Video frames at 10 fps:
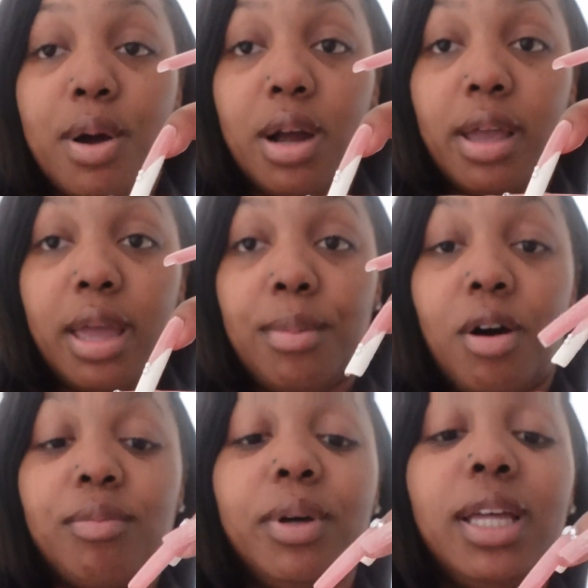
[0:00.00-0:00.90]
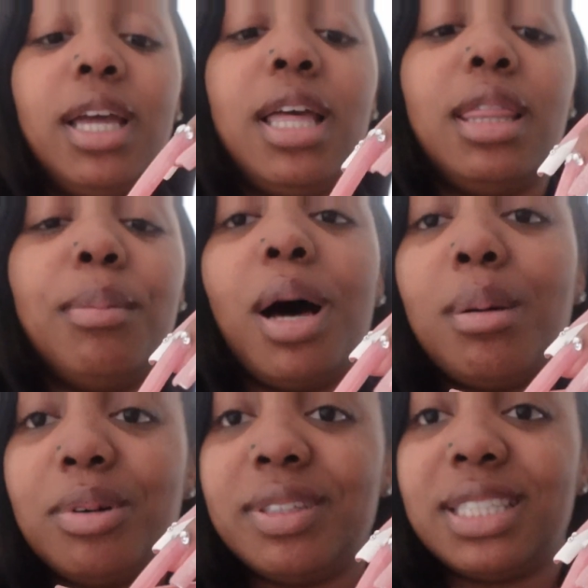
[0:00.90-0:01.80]
part came off, but the
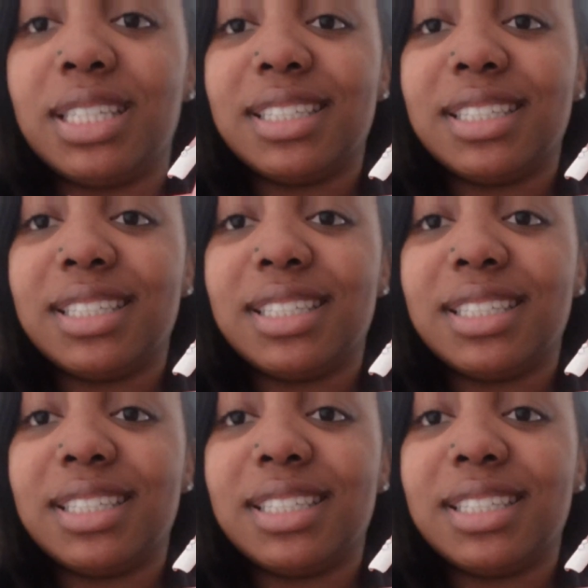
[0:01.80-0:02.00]
bottom of it's still